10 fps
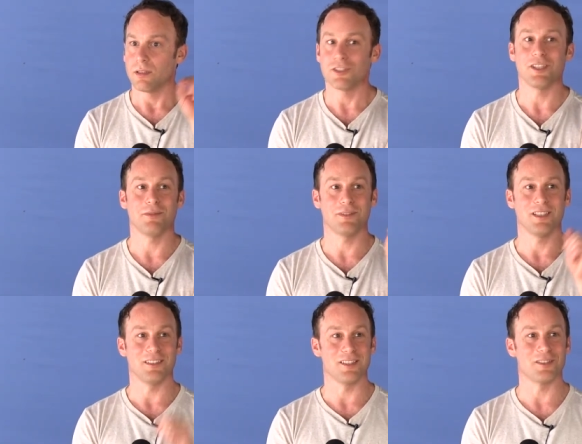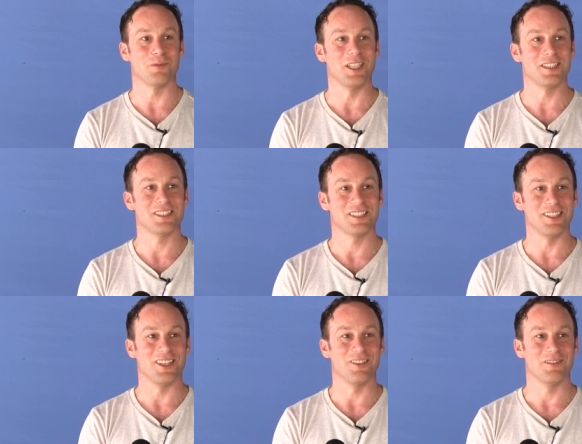shifting the switch,
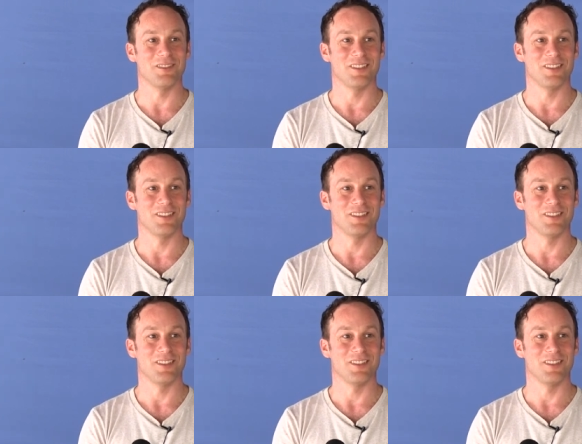you know?